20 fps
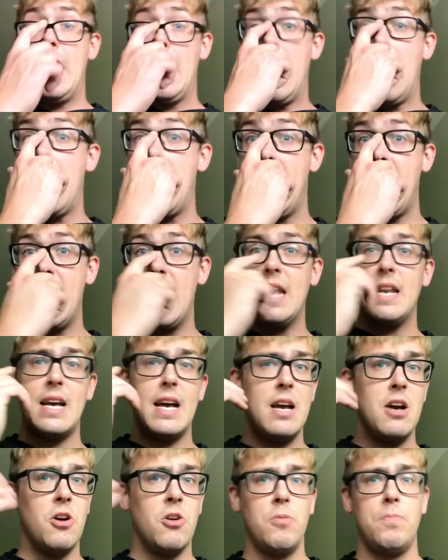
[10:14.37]
And
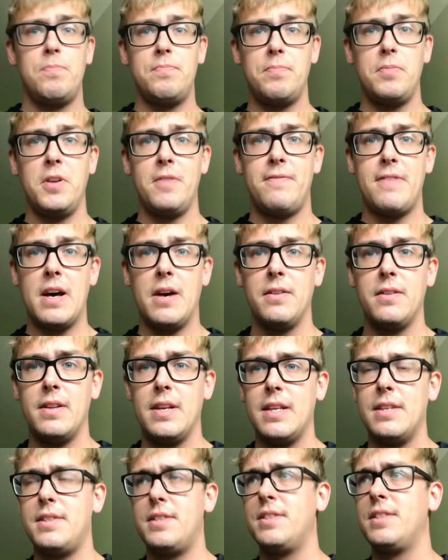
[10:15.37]
I hope you found
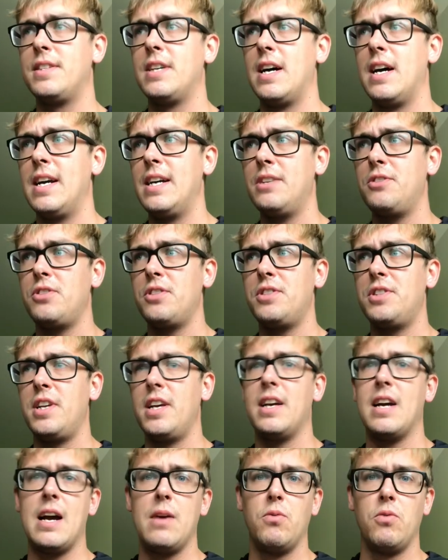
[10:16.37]
this
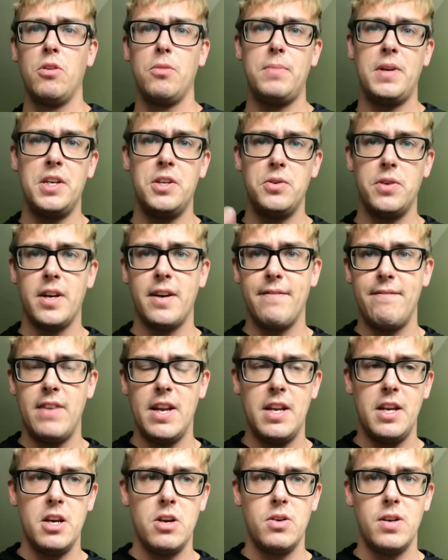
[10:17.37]
interesting. I will be doing a
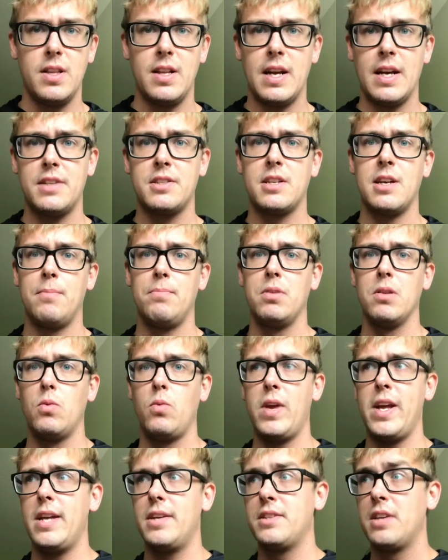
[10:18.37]
video in the next couple of
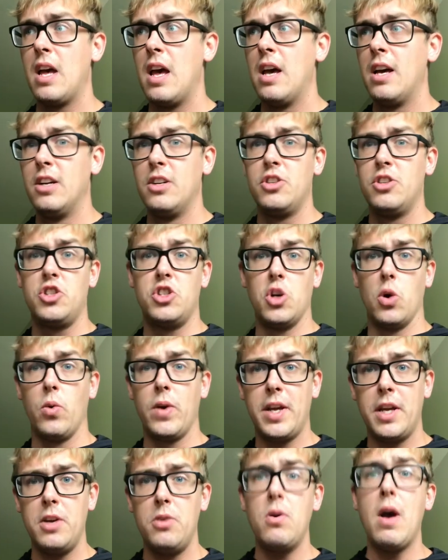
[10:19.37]
weeks
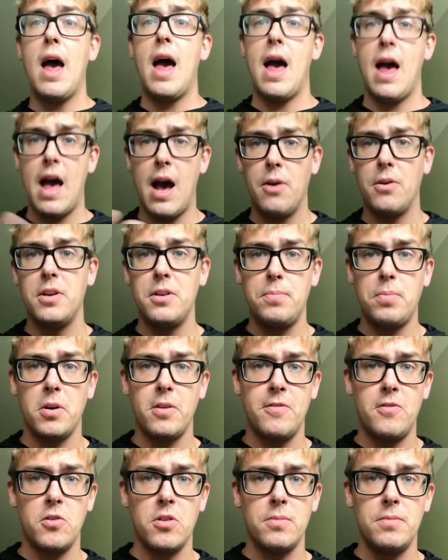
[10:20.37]
showing you how to
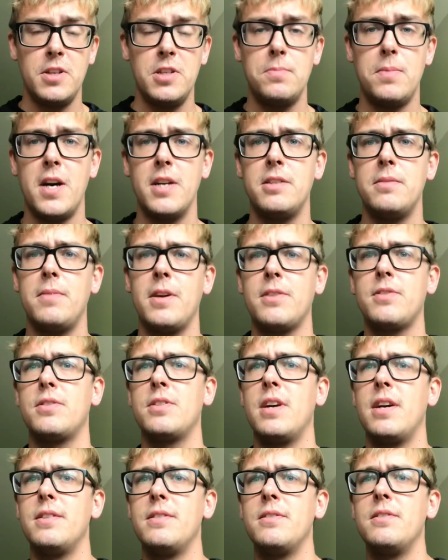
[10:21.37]
perform these bicep
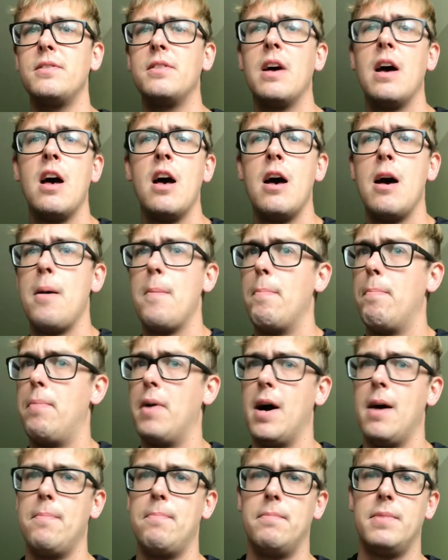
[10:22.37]
exercises.
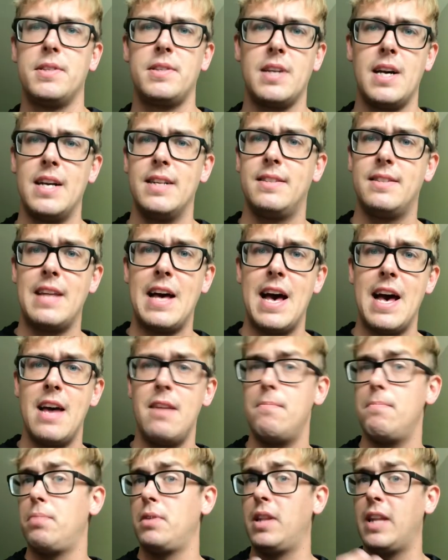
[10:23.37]
But besides
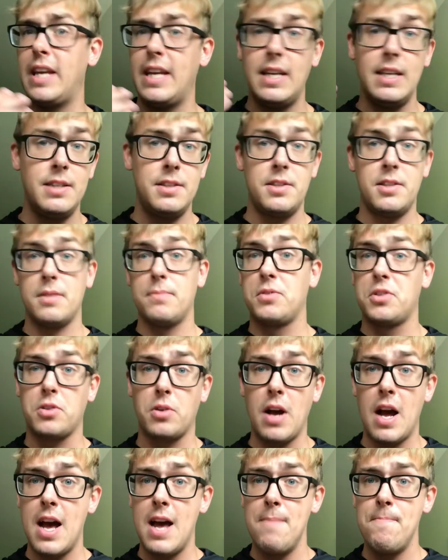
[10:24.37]
that, please
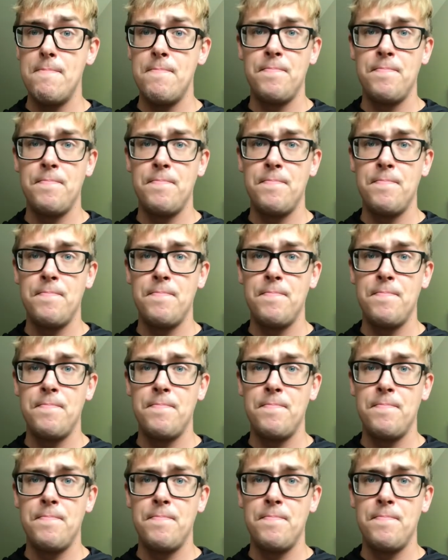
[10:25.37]
subscribe.